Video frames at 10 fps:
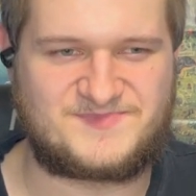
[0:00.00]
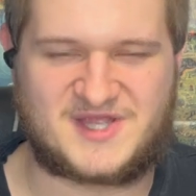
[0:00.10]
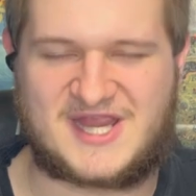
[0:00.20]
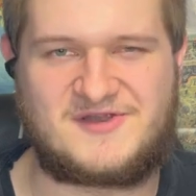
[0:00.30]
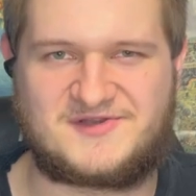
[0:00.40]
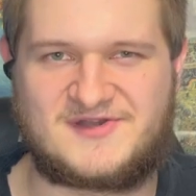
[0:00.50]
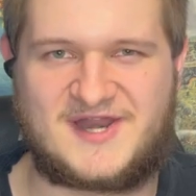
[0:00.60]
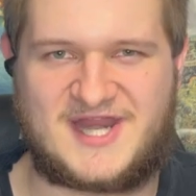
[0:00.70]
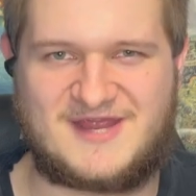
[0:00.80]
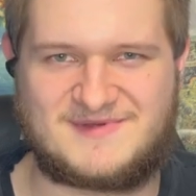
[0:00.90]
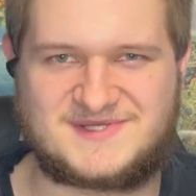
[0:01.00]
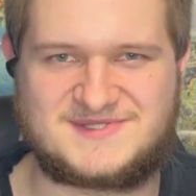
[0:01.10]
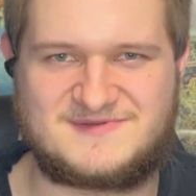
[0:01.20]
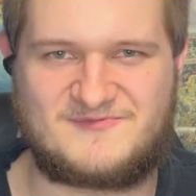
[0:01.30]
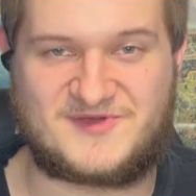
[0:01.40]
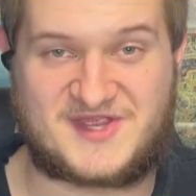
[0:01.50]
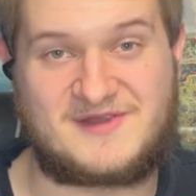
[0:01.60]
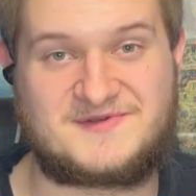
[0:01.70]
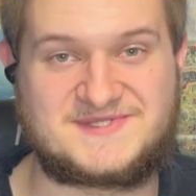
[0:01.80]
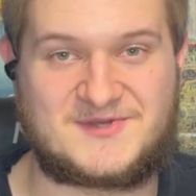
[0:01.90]
character dynamics with
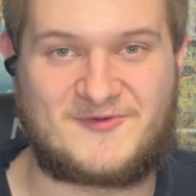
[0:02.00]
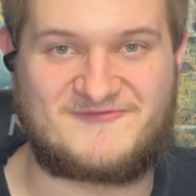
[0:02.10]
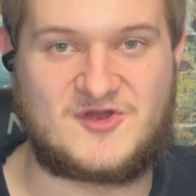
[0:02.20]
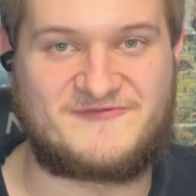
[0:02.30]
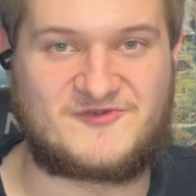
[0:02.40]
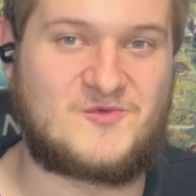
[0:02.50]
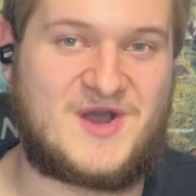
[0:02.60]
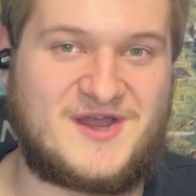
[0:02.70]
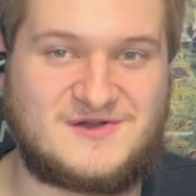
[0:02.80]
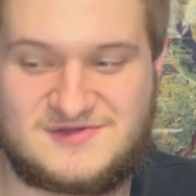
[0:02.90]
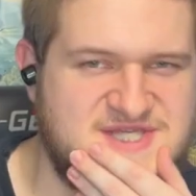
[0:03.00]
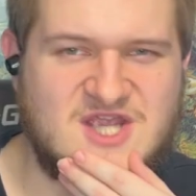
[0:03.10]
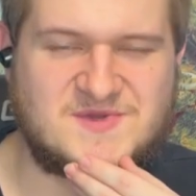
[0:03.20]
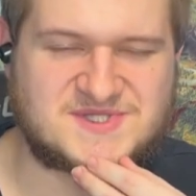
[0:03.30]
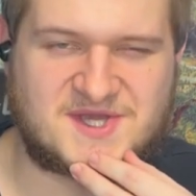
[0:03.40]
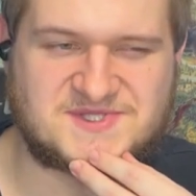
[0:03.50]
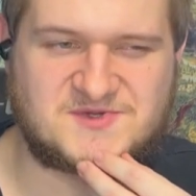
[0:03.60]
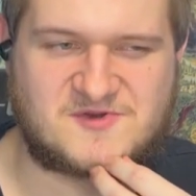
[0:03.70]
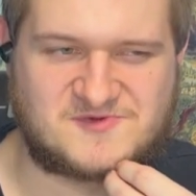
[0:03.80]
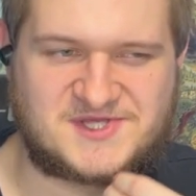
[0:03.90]
characters that we've known for a while. Singh was
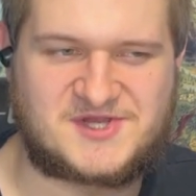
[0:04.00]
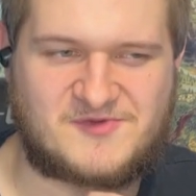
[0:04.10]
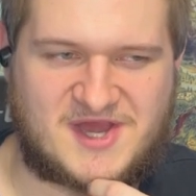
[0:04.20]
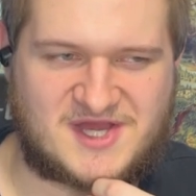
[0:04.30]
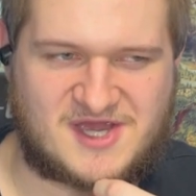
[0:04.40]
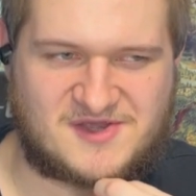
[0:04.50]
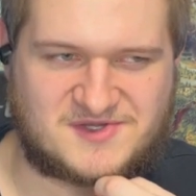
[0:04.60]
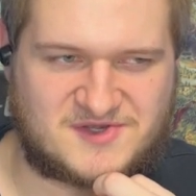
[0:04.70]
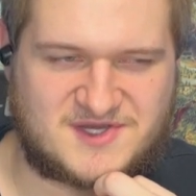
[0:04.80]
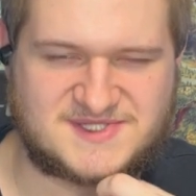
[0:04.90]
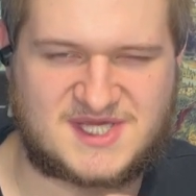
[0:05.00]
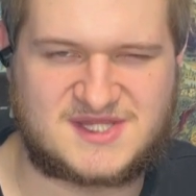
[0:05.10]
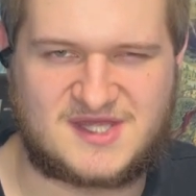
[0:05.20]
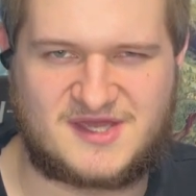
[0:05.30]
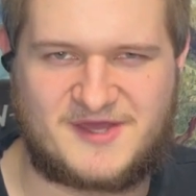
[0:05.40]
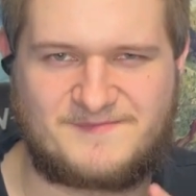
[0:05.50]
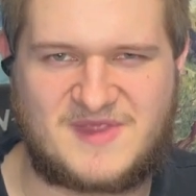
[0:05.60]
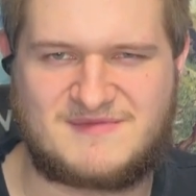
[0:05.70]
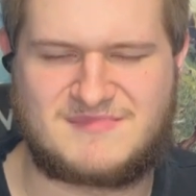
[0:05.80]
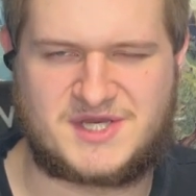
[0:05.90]
also a really great character. He's like the
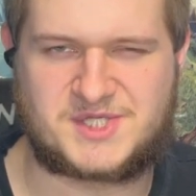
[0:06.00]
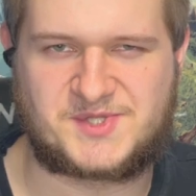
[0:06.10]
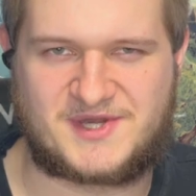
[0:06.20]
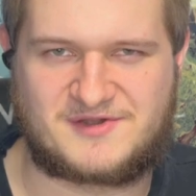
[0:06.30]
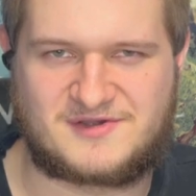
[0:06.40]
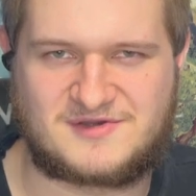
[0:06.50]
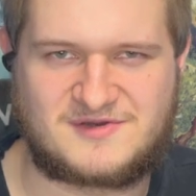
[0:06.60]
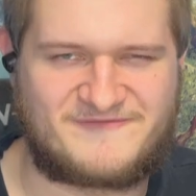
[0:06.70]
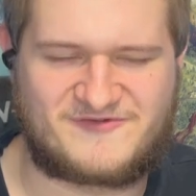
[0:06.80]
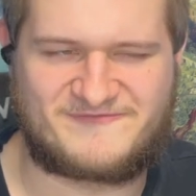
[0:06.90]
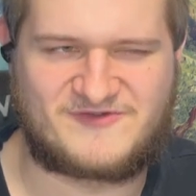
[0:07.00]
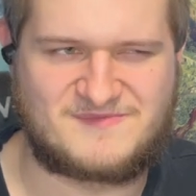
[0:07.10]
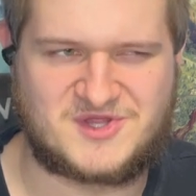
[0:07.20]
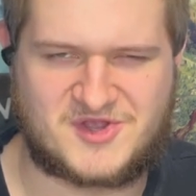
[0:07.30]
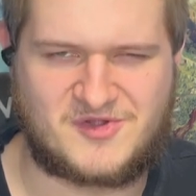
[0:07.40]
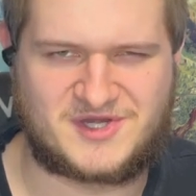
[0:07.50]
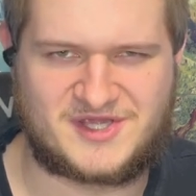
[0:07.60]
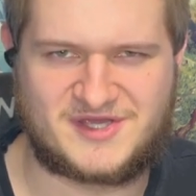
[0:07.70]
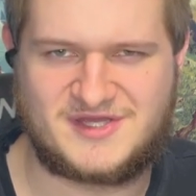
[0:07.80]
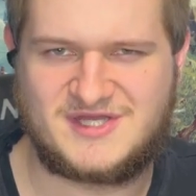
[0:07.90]
administrator from
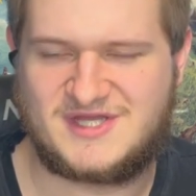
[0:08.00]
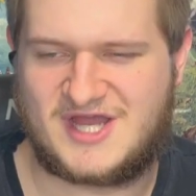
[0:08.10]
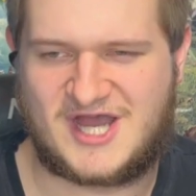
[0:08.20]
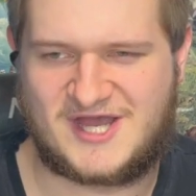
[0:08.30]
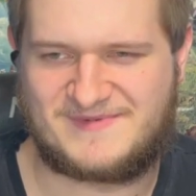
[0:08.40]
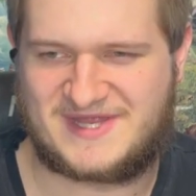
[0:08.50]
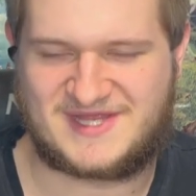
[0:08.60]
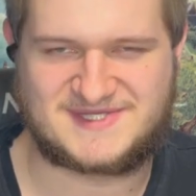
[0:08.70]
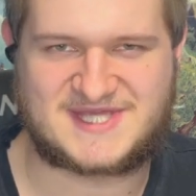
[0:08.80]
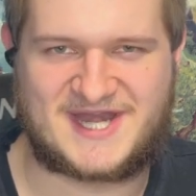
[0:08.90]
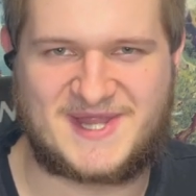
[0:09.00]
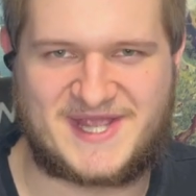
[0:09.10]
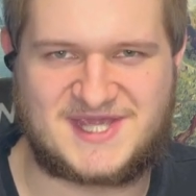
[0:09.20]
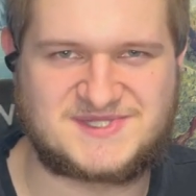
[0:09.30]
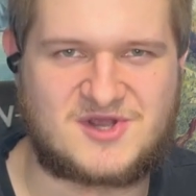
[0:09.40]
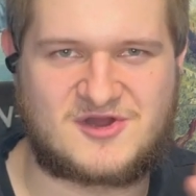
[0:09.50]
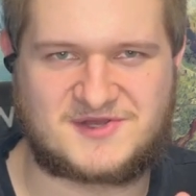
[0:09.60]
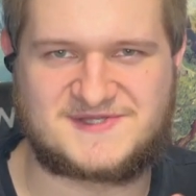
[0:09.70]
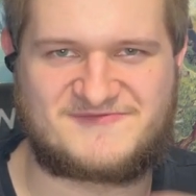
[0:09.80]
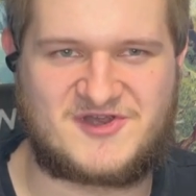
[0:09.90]
Laconia, and his kind of like his
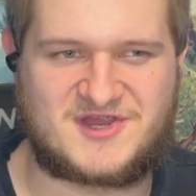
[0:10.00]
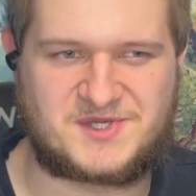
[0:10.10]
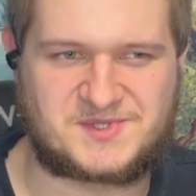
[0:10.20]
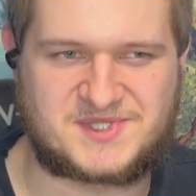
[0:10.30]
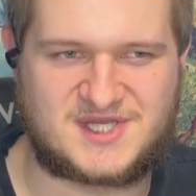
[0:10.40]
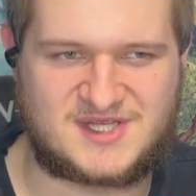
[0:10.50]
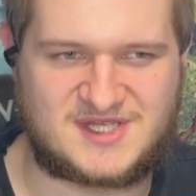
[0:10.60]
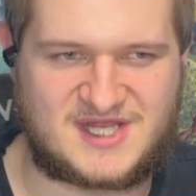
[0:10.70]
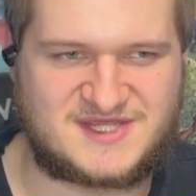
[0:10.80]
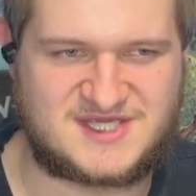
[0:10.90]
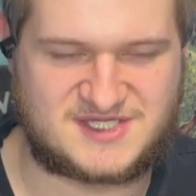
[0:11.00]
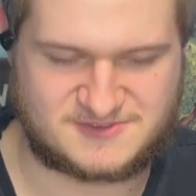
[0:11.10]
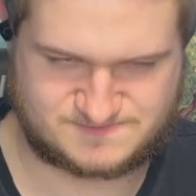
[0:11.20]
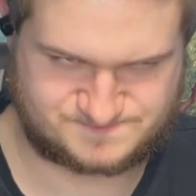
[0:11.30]
arc is very interesting. And I think